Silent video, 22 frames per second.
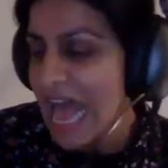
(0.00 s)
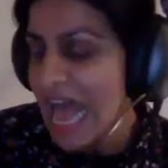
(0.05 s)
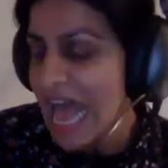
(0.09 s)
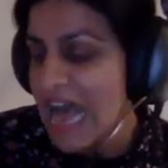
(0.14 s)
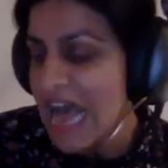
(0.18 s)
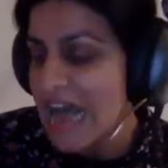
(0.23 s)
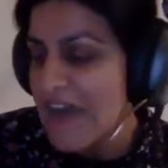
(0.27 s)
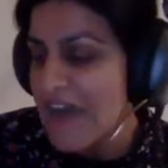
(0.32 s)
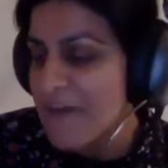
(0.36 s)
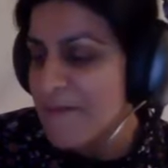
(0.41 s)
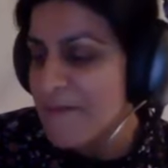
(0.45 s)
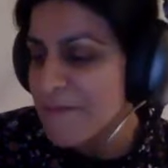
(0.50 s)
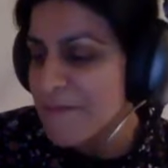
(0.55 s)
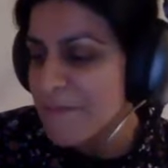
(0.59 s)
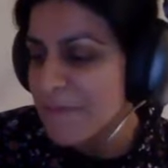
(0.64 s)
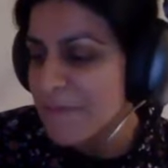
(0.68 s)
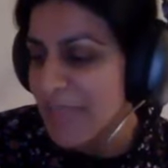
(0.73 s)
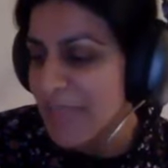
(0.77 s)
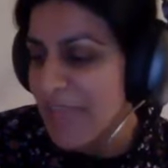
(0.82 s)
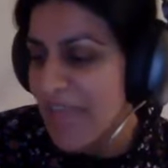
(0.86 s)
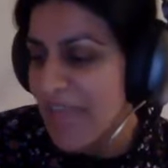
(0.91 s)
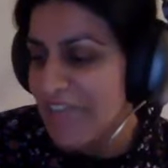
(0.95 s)
Um,
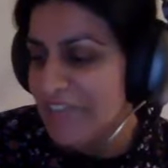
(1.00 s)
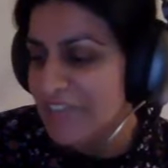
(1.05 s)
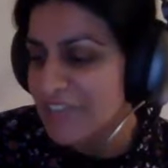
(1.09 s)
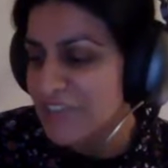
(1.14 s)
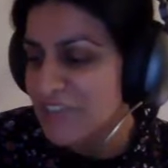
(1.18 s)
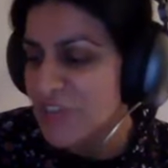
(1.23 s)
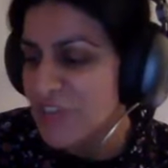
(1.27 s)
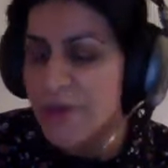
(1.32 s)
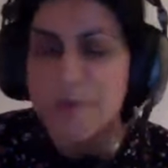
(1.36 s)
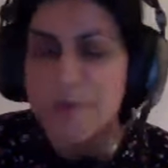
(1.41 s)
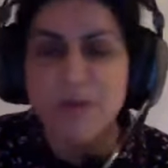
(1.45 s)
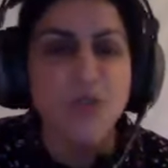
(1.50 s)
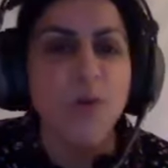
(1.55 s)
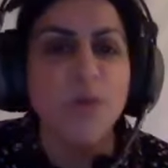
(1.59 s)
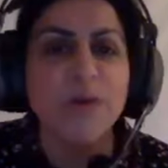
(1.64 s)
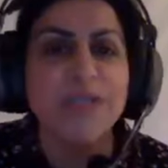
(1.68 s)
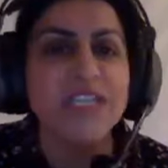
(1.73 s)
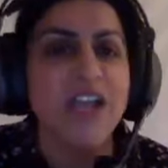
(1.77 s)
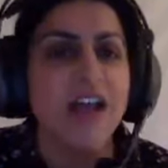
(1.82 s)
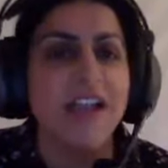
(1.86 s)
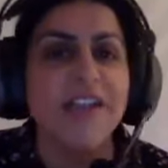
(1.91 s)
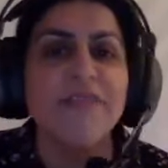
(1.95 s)
and so it was
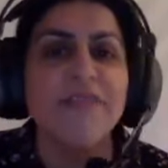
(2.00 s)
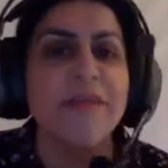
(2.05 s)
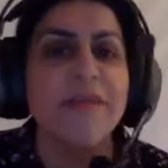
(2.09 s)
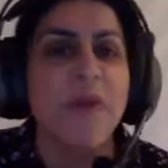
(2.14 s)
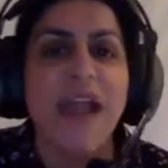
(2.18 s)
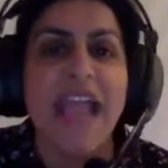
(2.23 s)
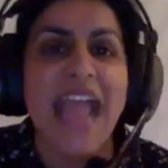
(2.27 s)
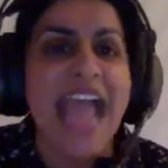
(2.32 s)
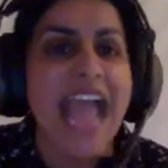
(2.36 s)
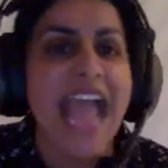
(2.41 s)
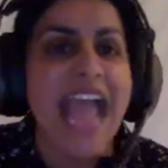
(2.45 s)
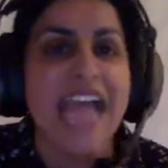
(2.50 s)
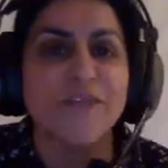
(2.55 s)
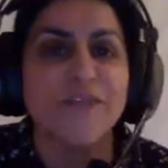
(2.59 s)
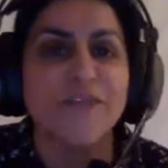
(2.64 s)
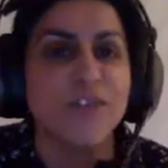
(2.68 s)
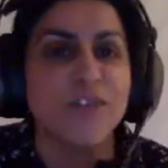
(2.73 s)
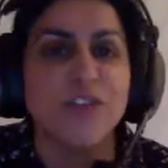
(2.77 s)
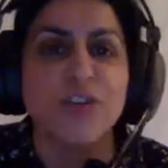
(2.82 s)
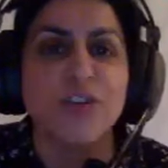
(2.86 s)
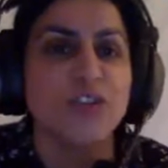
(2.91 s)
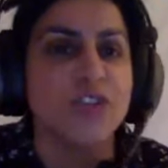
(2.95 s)
always kind of in my head
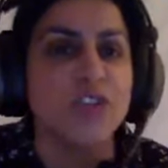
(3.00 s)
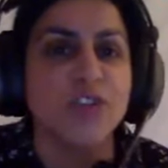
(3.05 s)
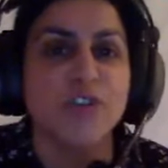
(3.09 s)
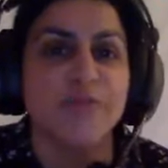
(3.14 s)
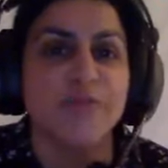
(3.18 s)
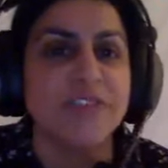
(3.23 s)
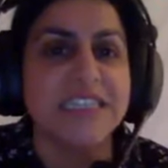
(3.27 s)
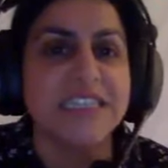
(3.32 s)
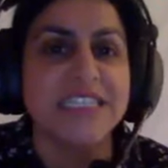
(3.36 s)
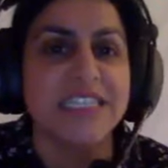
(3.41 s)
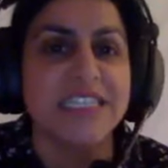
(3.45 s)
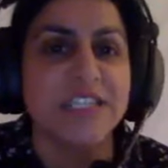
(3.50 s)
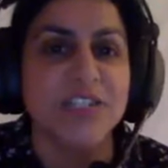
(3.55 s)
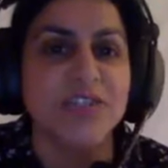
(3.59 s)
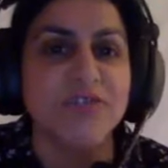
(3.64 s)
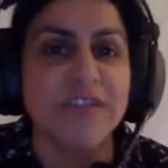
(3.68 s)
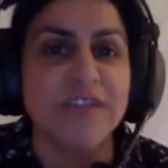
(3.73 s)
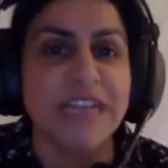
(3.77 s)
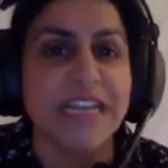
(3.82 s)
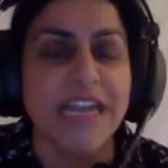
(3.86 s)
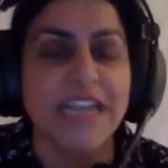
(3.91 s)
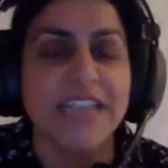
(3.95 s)
for those two reasons, really.